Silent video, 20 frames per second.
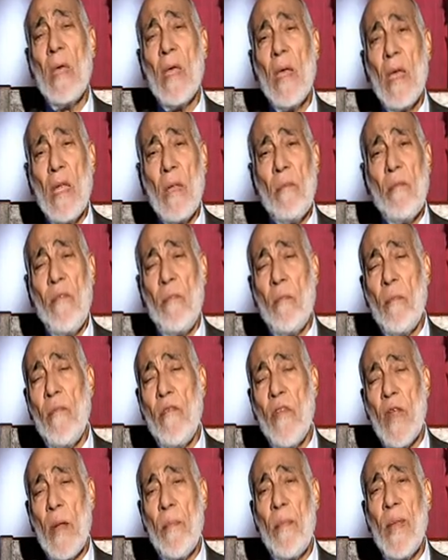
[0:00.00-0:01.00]
in
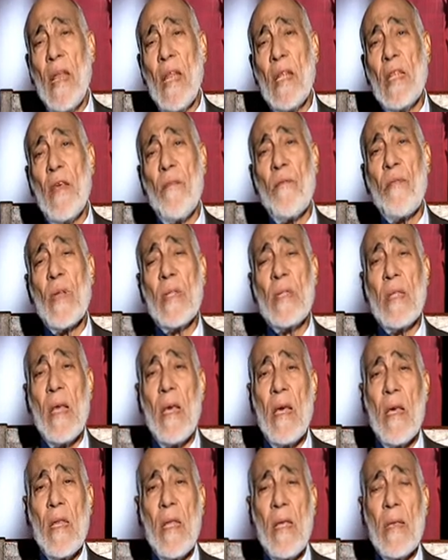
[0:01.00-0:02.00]
very many different
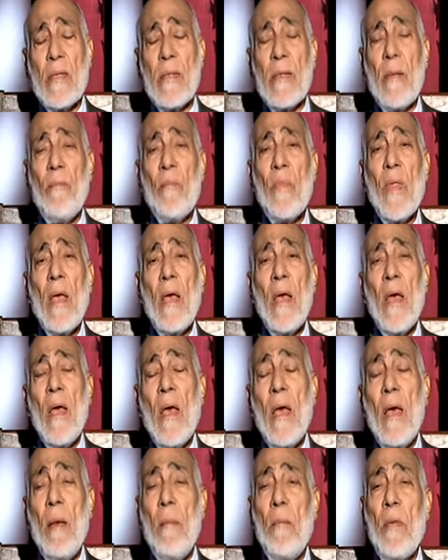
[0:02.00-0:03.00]
areas,
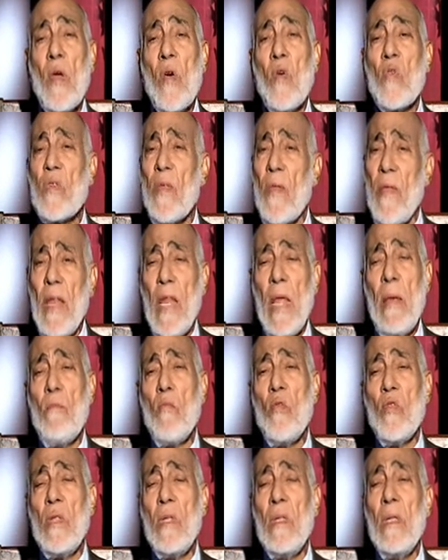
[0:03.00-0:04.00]
because the name
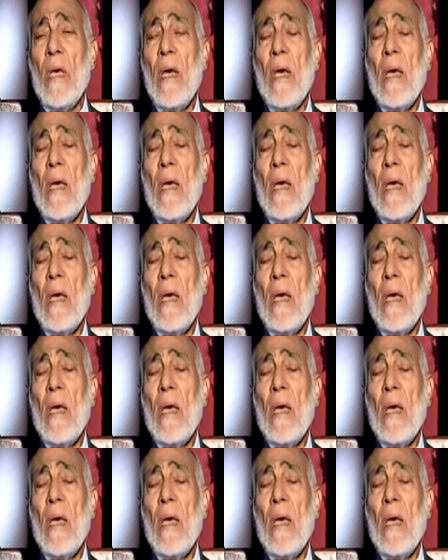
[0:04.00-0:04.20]
would